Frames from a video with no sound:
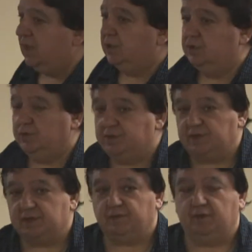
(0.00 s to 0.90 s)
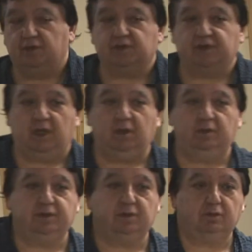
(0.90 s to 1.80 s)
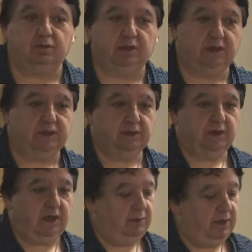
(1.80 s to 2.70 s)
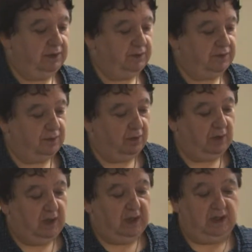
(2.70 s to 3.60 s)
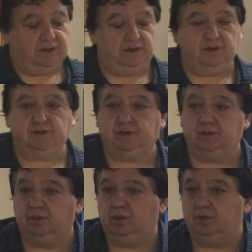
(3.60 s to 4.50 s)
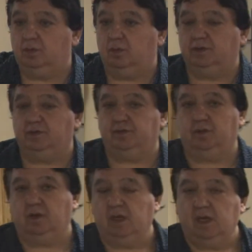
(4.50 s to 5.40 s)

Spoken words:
Use this for yourselves, anybody doesn't know. And then there's 2 wonderful